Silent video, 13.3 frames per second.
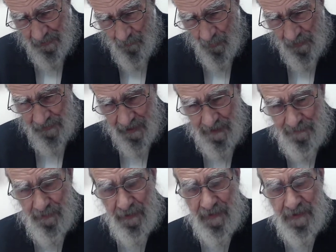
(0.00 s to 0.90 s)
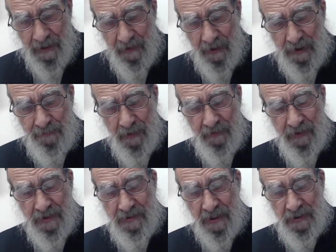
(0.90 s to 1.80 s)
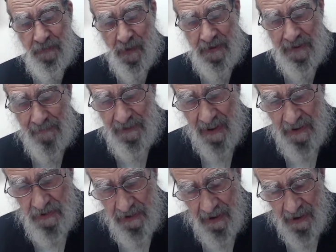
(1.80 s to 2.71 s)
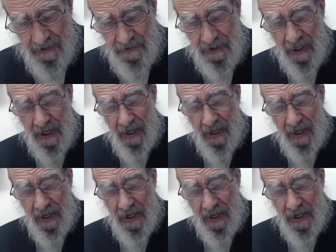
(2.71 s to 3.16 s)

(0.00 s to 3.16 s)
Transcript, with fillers: worldly experience, experience is what substantiates